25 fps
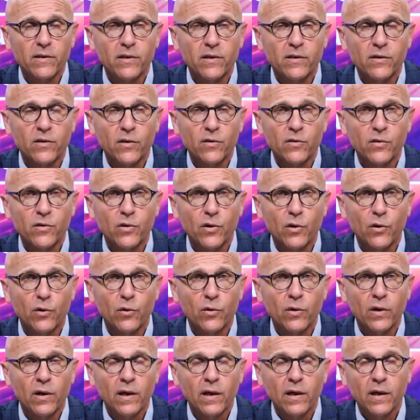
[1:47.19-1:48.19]
it's
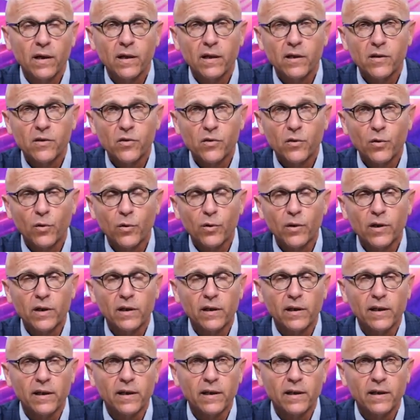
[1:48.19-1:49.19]
also
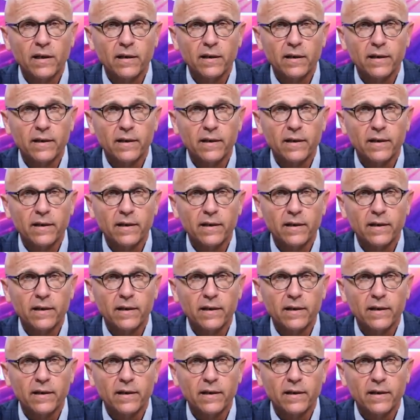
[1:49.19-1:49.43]
historically,